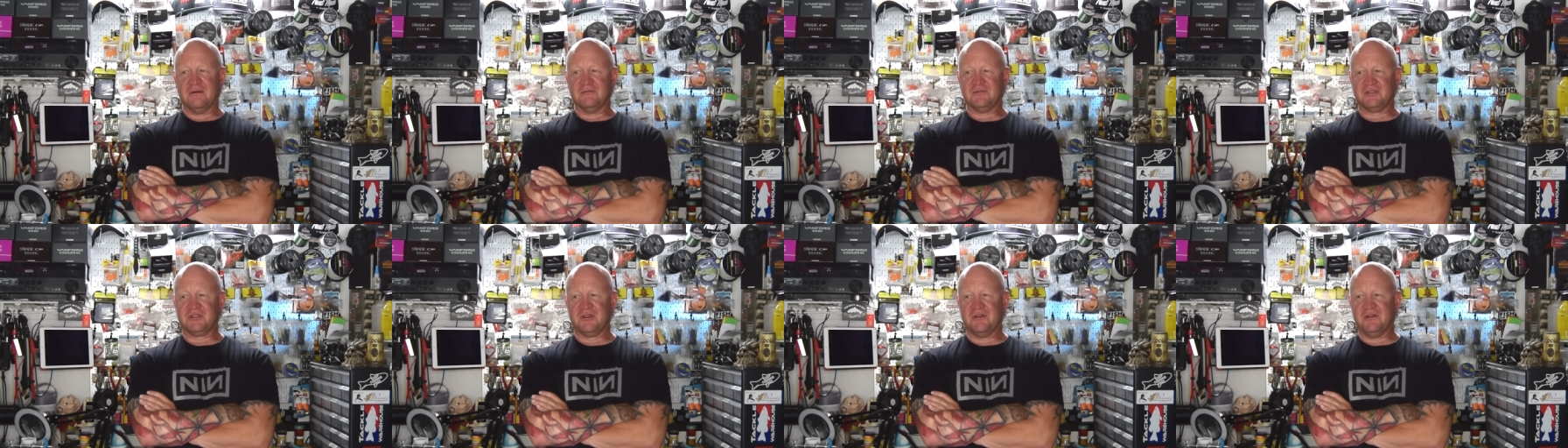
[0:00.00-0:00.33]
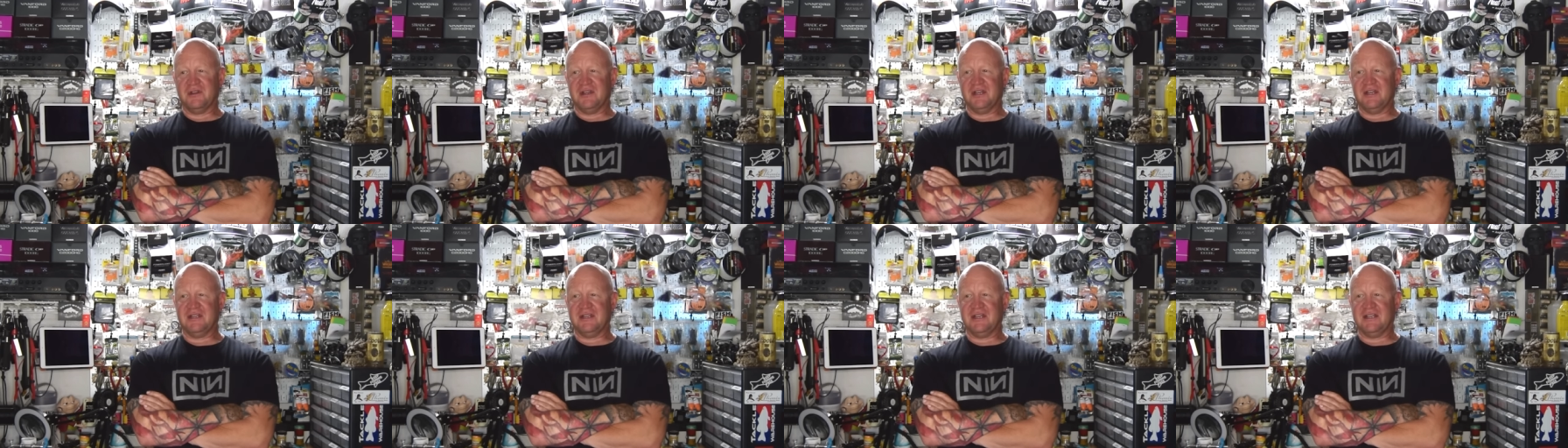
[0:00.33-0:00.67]
So
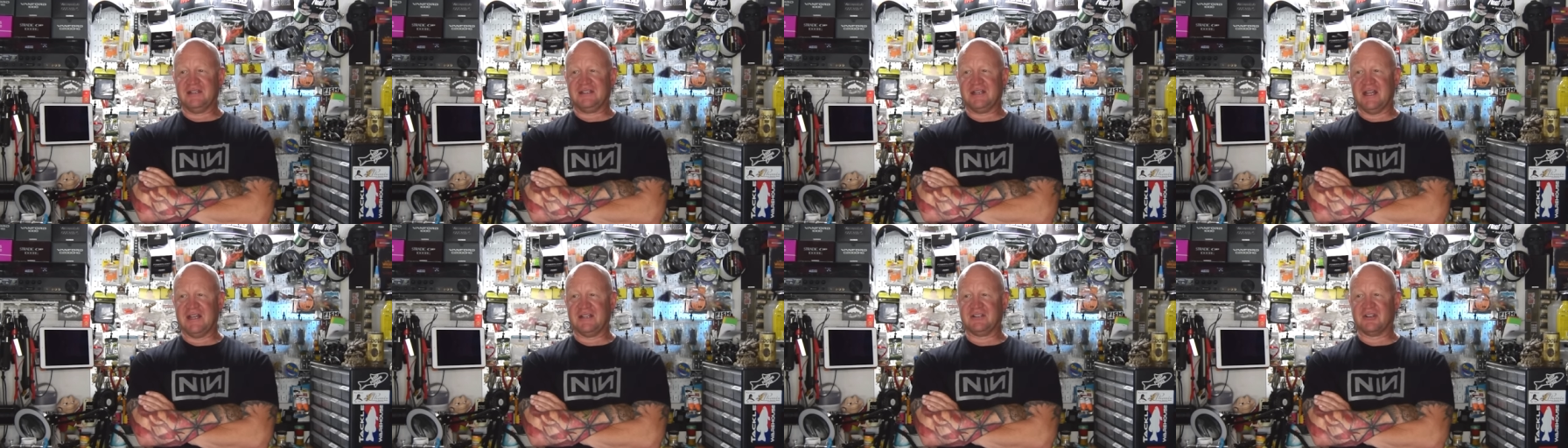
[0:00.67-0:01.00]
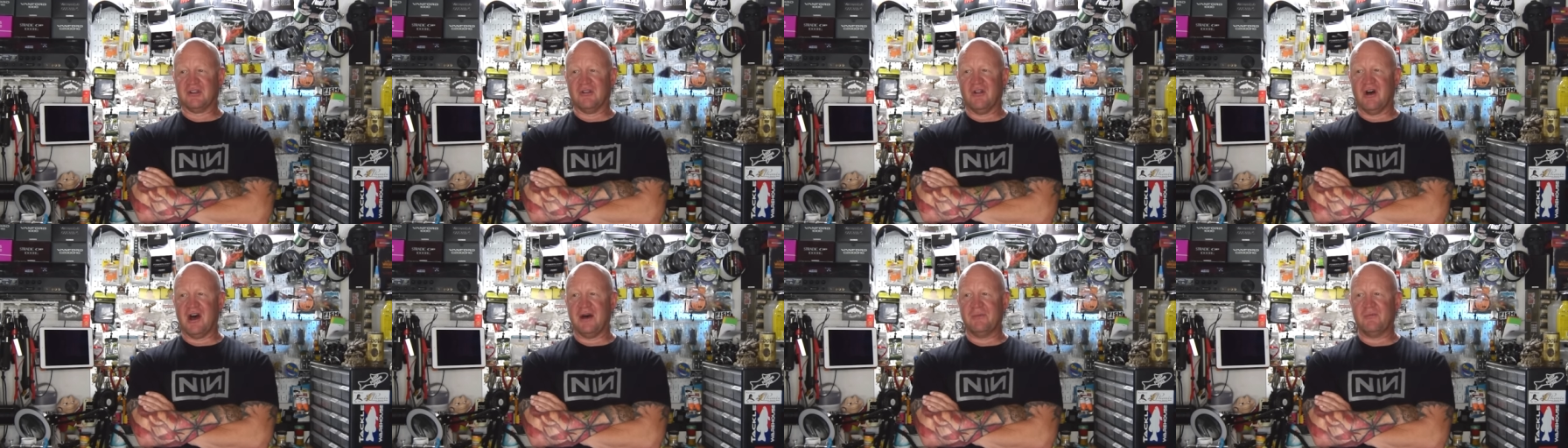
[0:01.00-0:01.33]
it takes
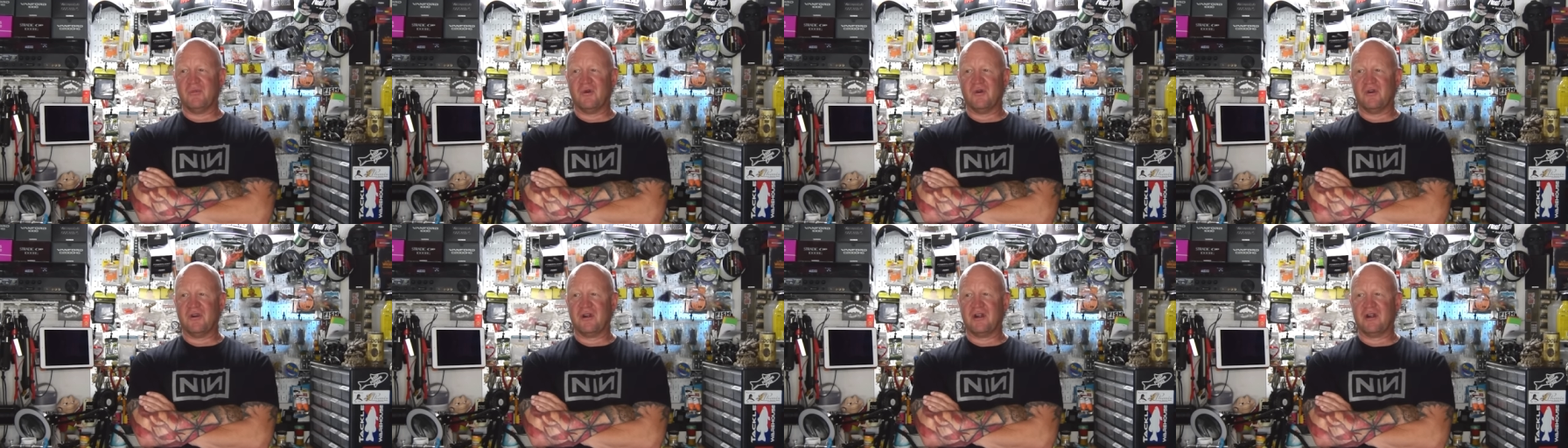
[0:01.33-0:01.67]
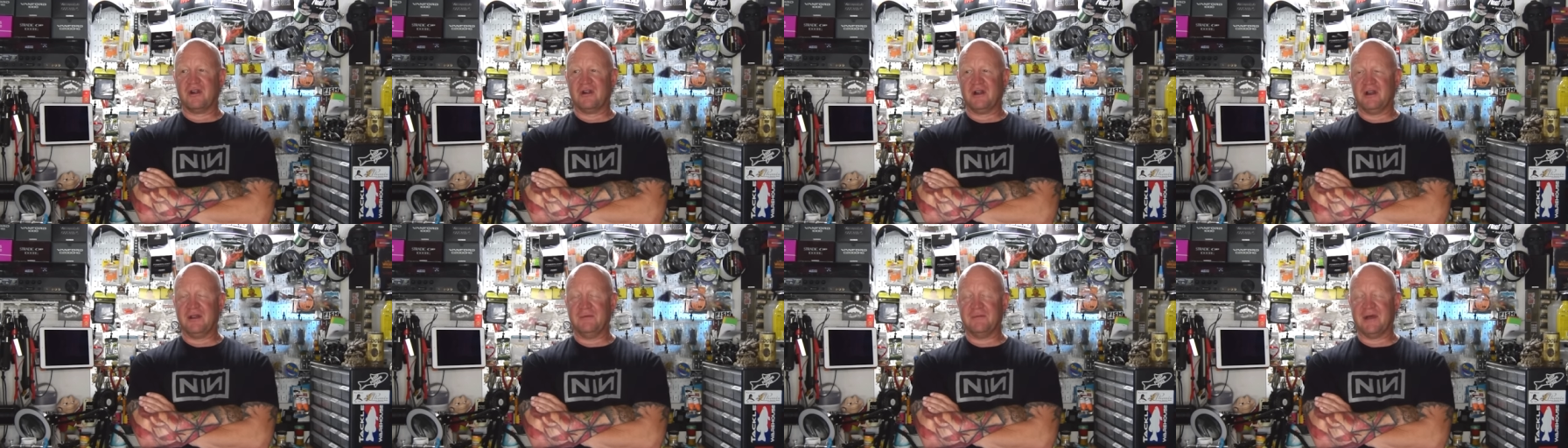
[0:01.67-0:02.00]
a lot
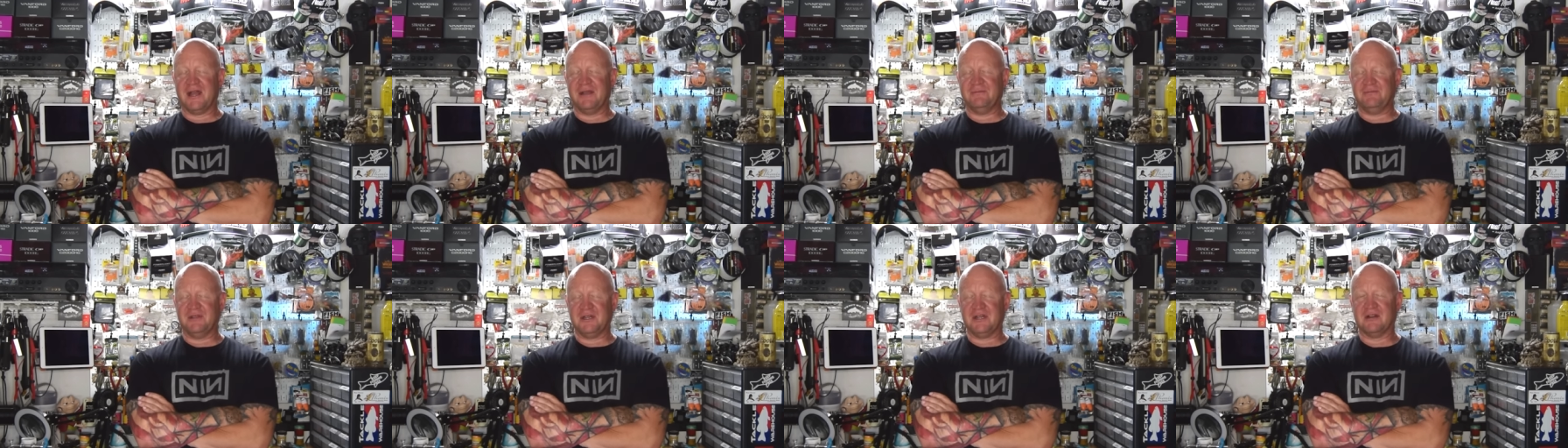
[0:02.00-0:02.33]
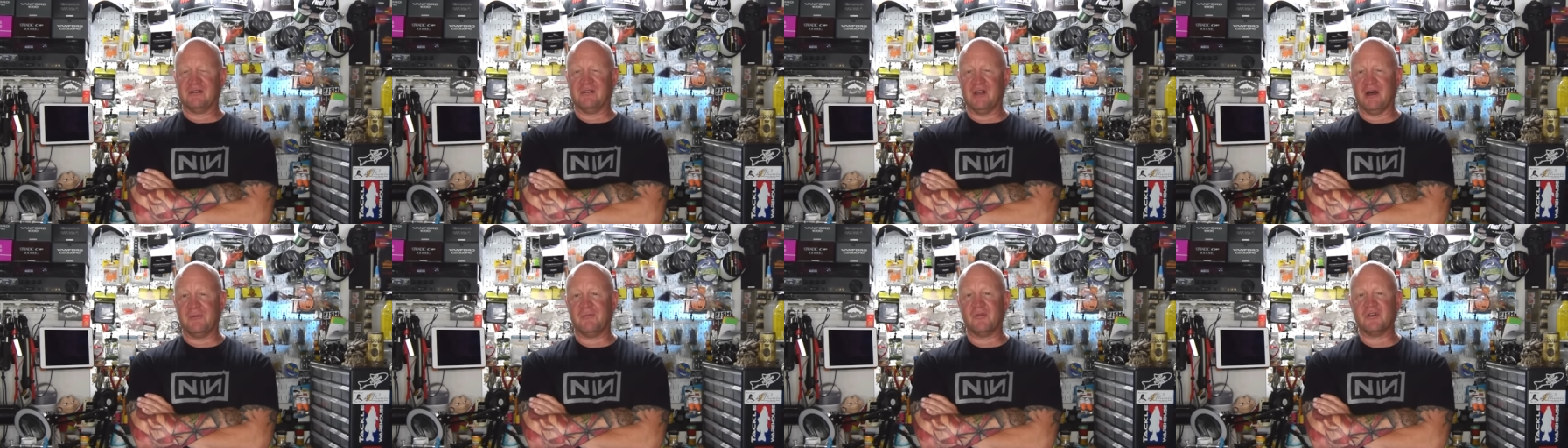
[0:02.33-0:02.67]
more, in my opinion,
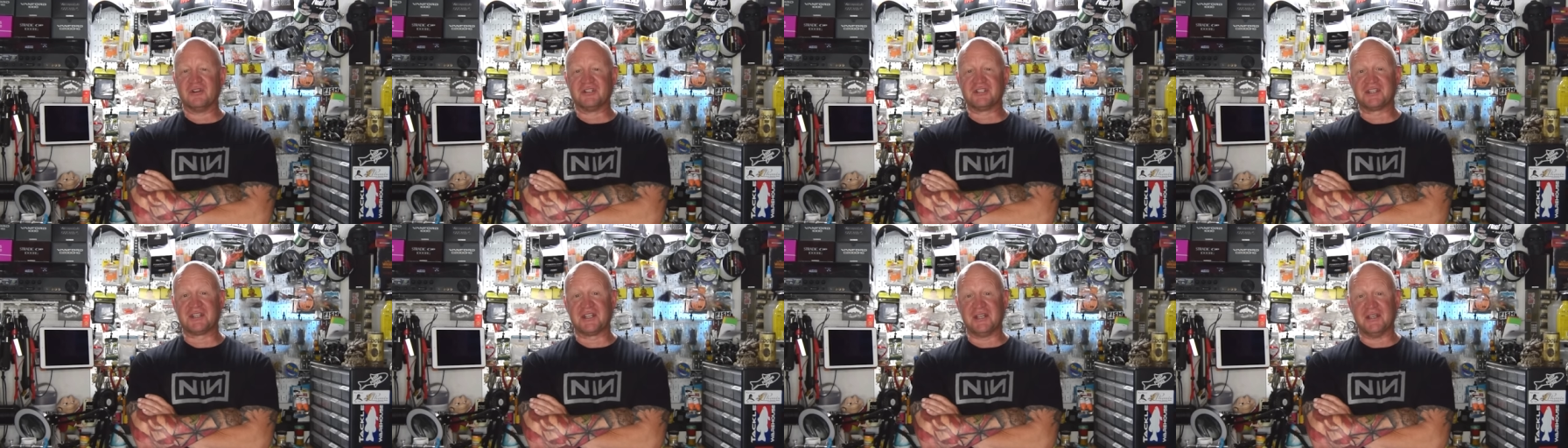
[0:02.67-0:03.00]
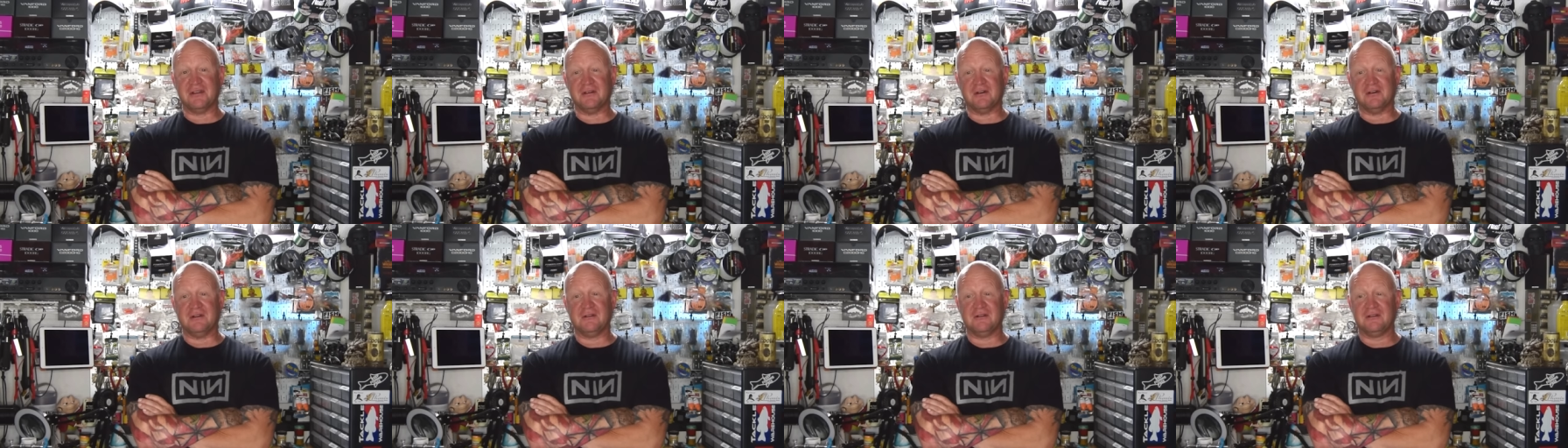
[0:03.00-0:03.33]
a lot more
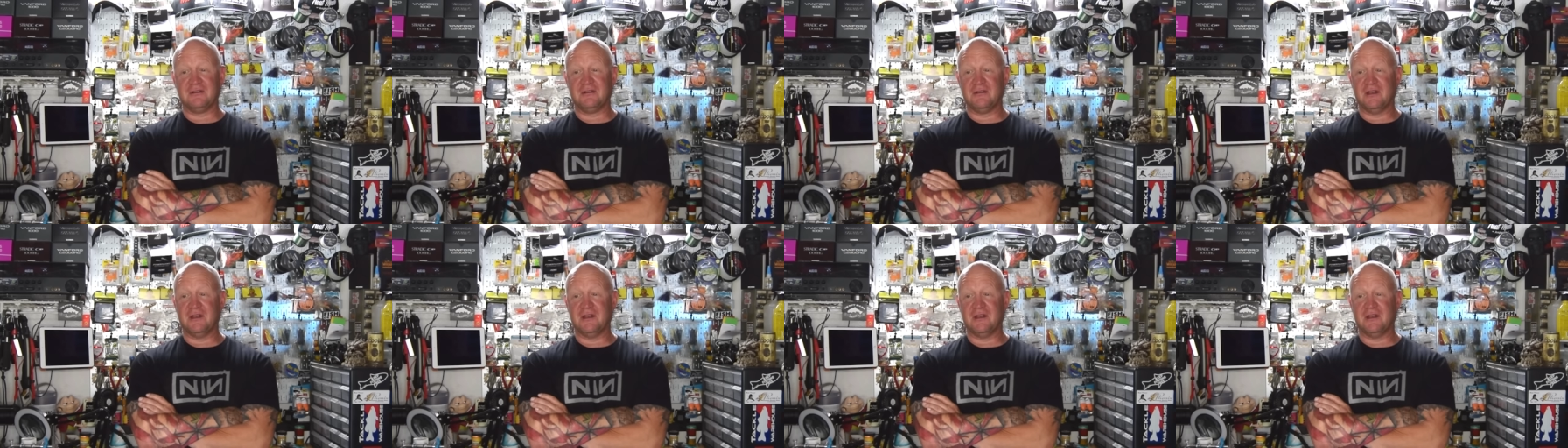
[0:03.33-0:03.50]
skill.